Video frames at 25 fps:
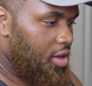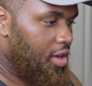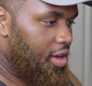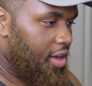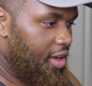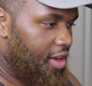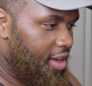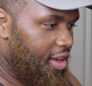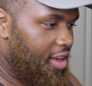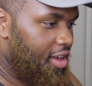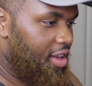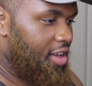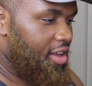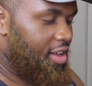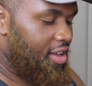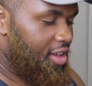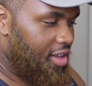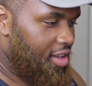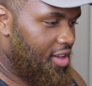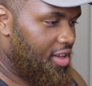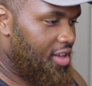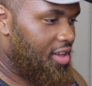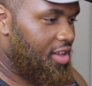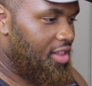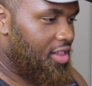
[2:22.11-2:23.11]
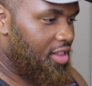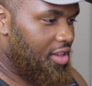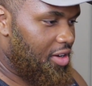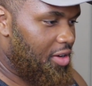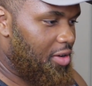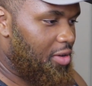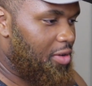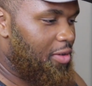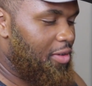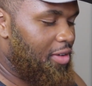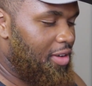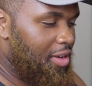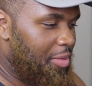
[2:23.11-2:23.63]
Hey,
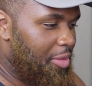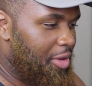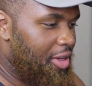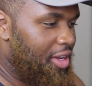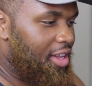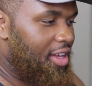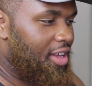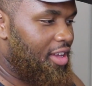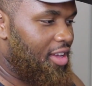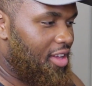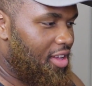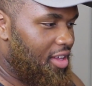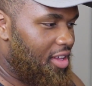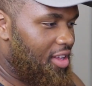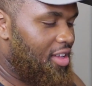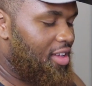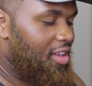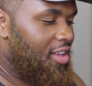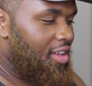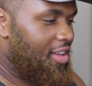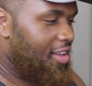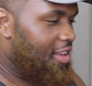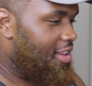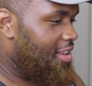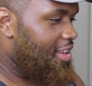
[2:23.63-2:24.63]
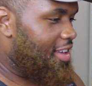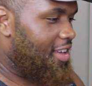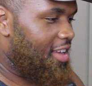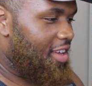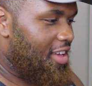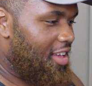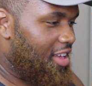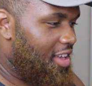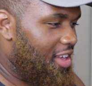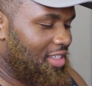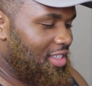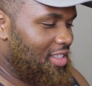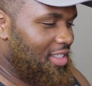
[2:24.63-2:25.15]
lyrical lemonade.
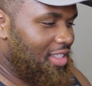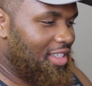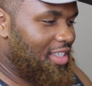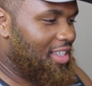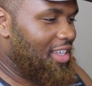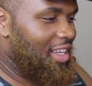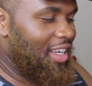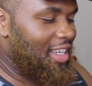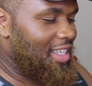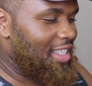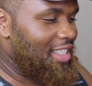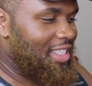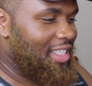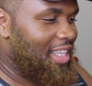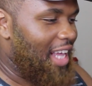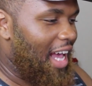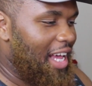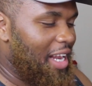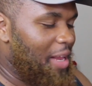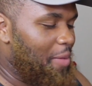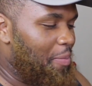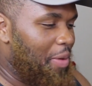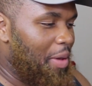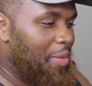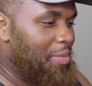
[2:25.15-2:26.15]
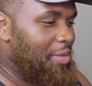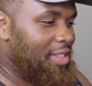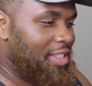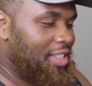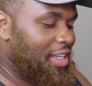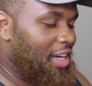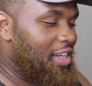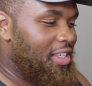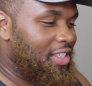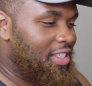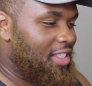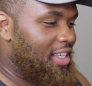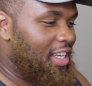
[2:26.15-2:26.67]
See, Scotty Pippen
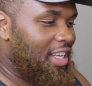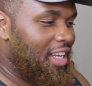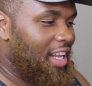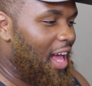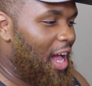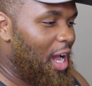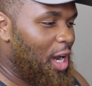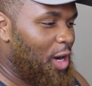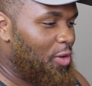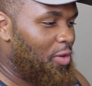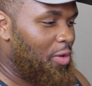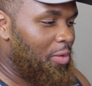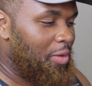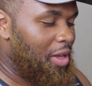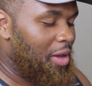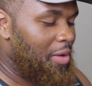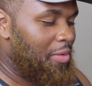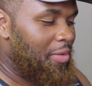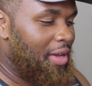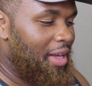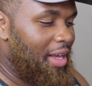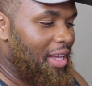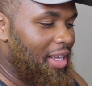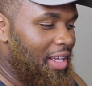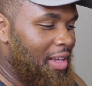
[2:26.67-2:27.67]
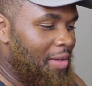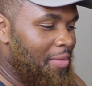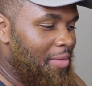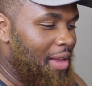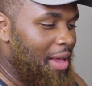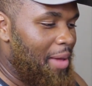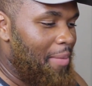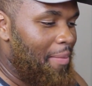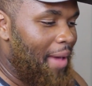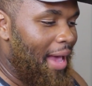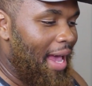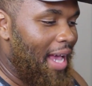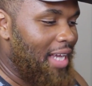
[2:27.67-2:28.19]
jersey in the locker room giving that giving
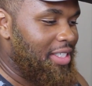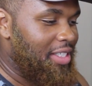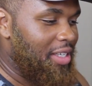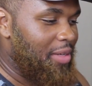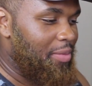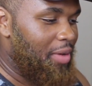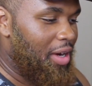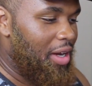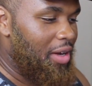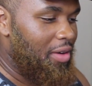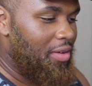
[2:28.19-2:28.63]
that magic, bro.